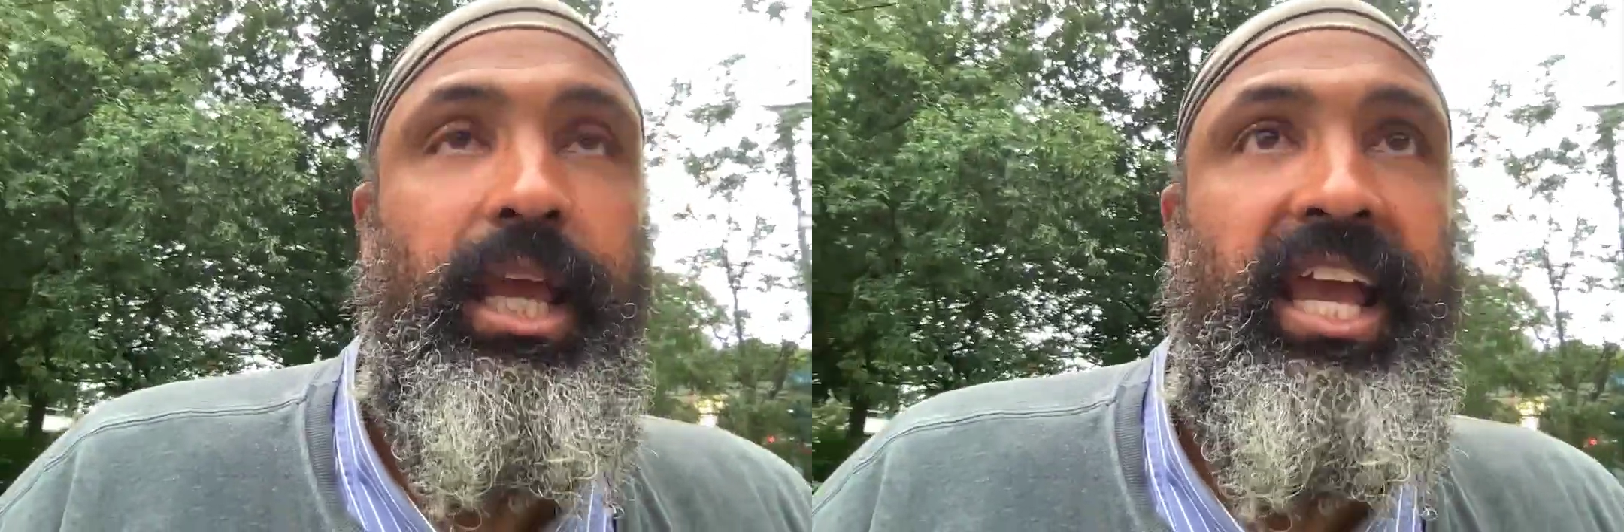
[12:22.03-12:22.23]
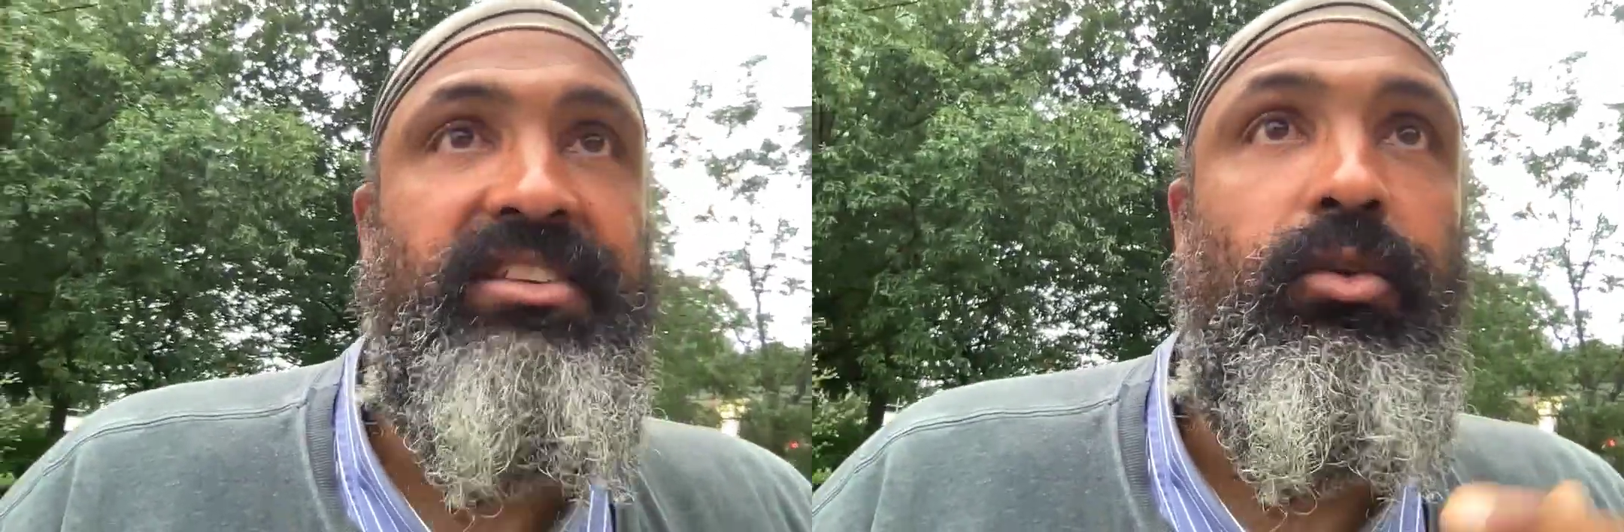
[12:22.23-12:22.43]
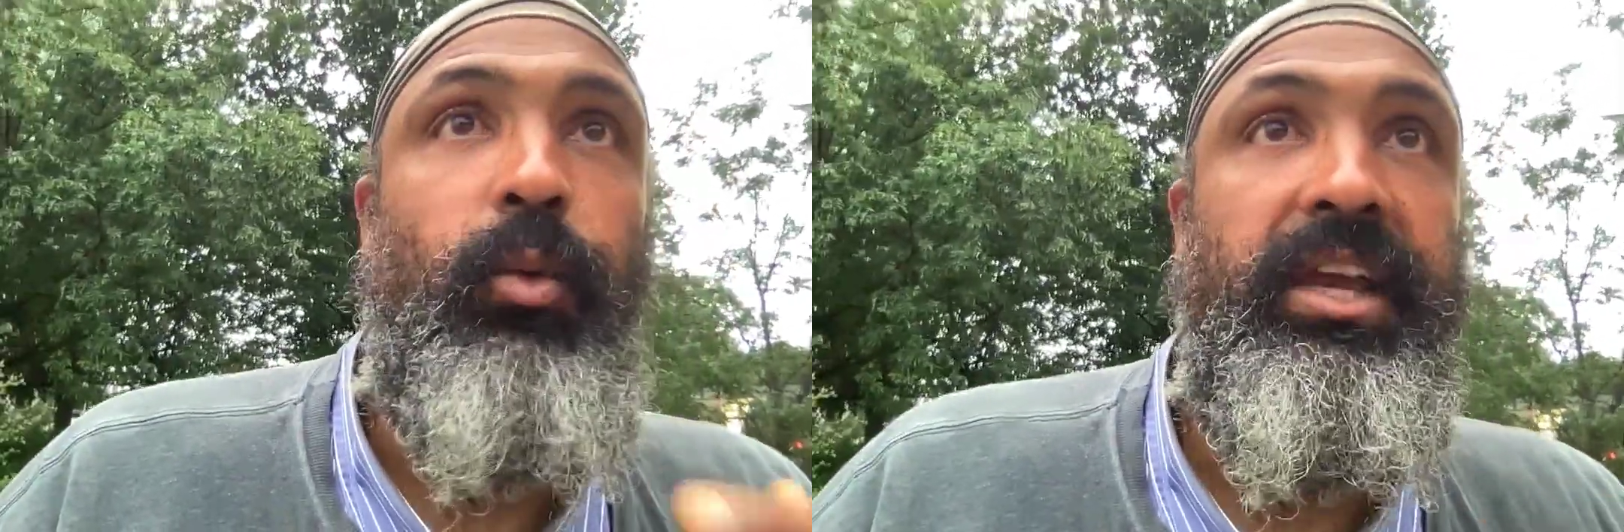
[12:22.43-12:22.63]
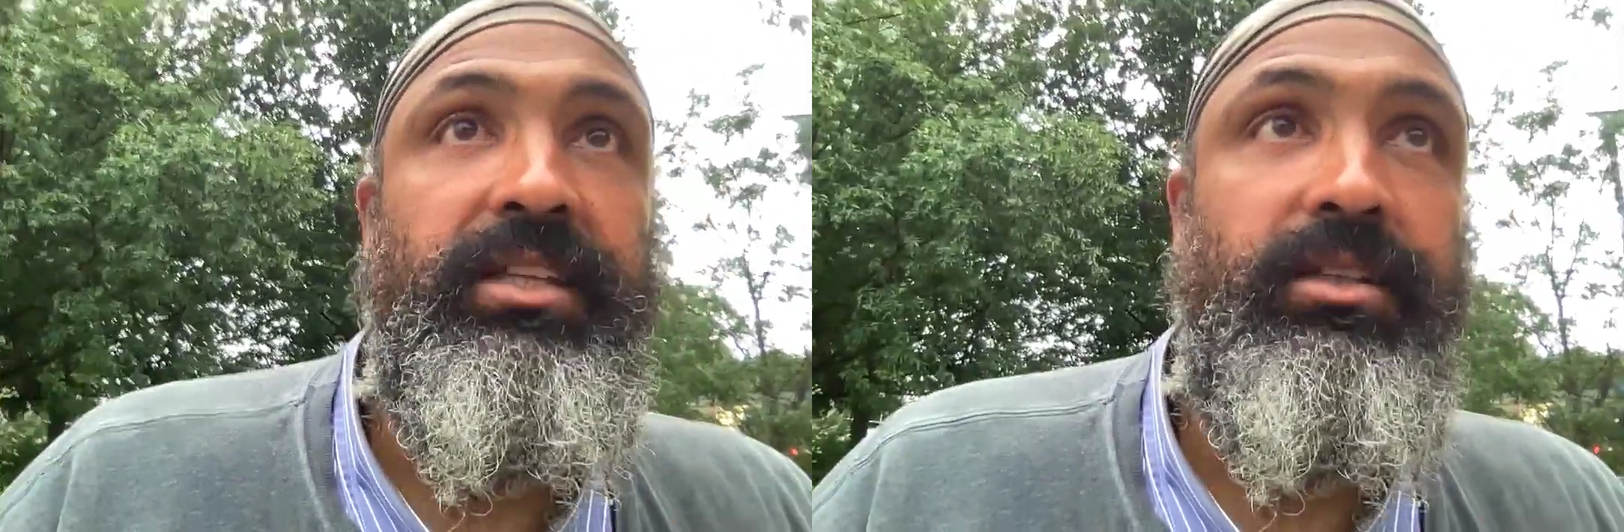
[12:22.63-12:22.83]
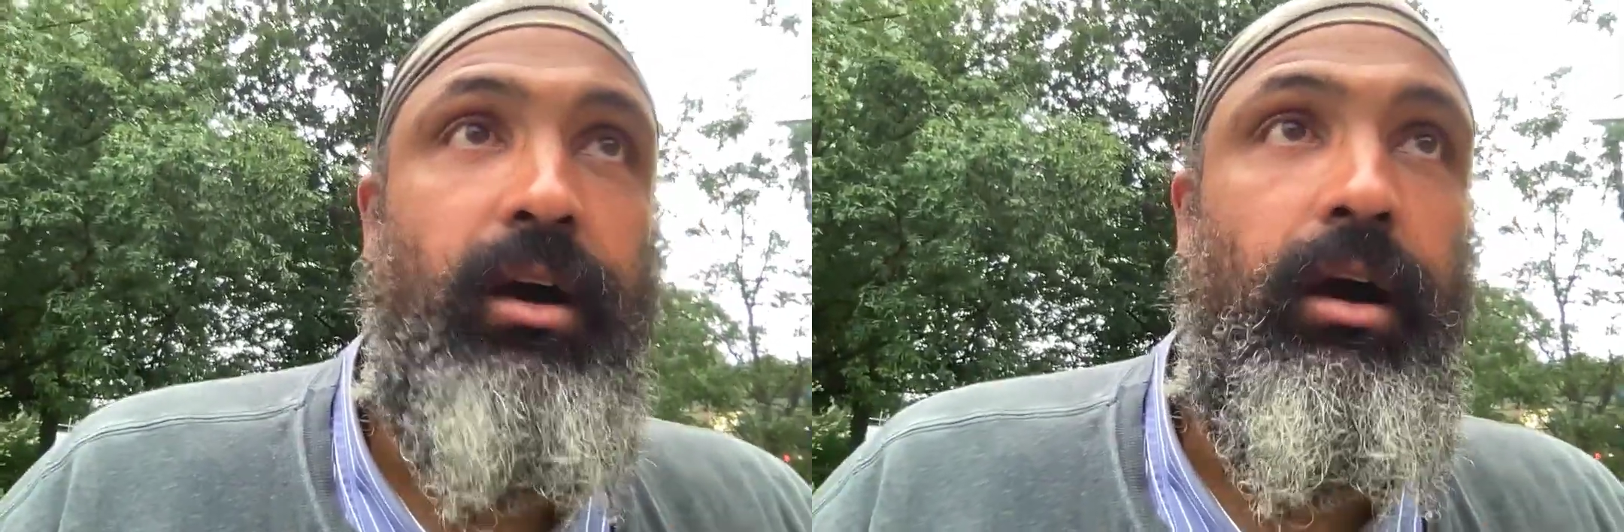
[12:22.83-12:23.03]
it's the way
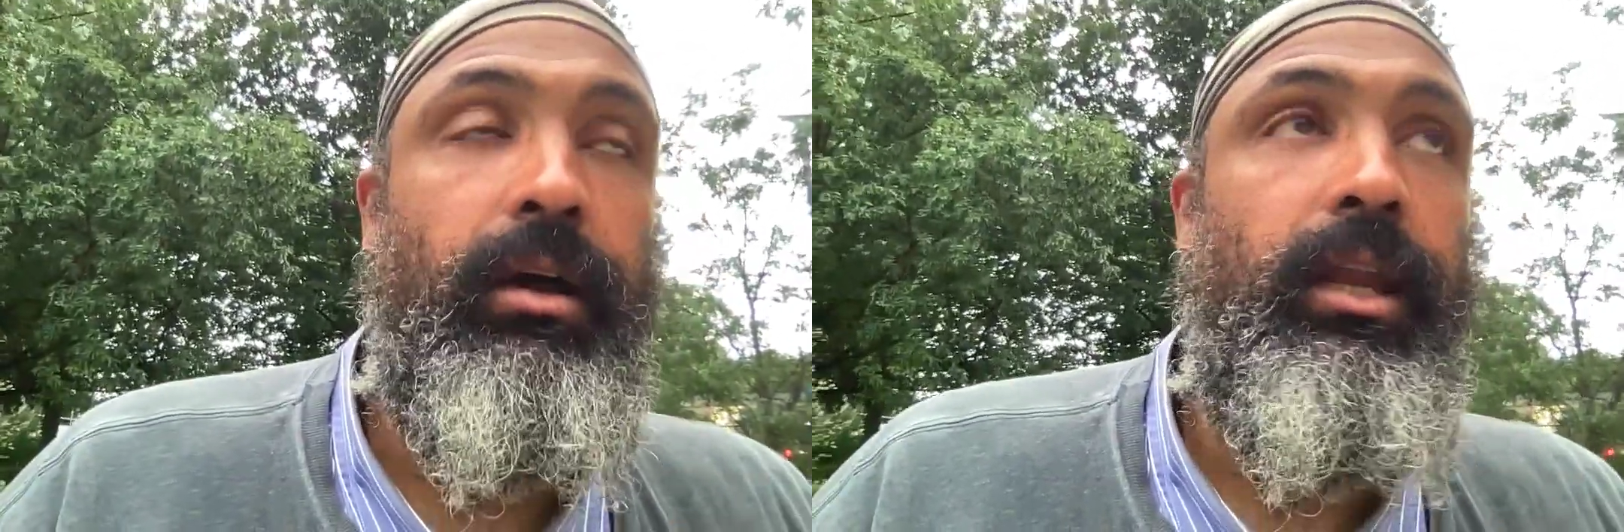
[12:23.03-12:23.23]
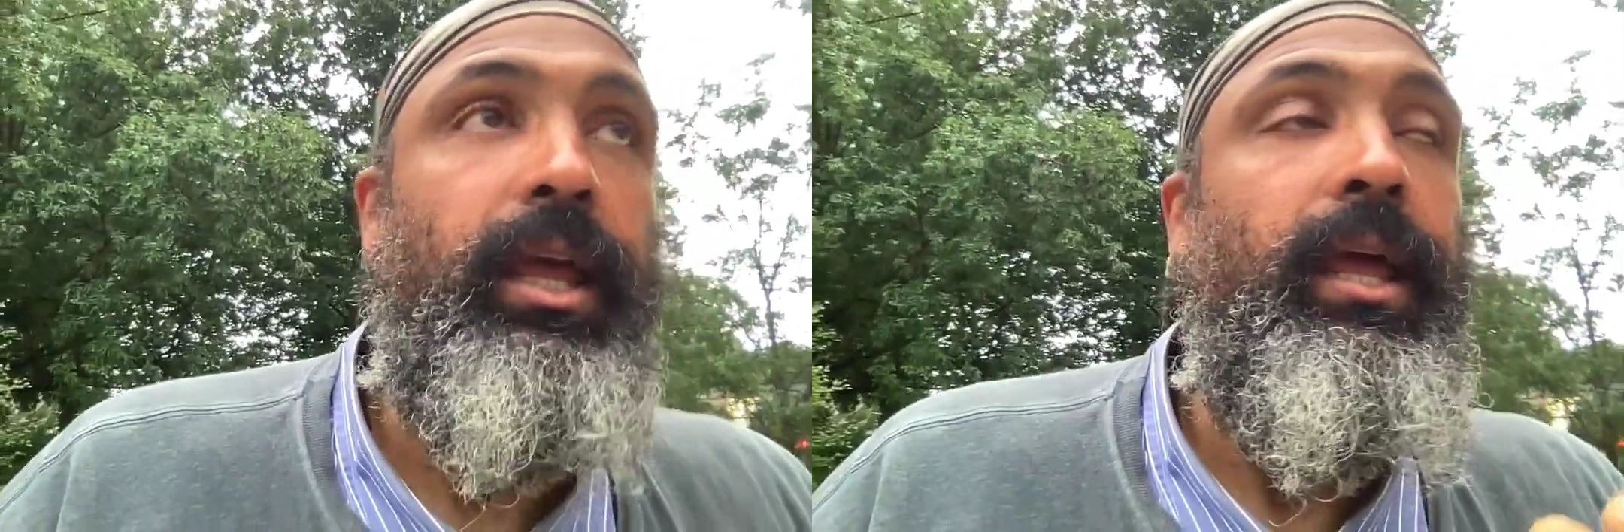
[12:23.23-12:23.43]
it's talked,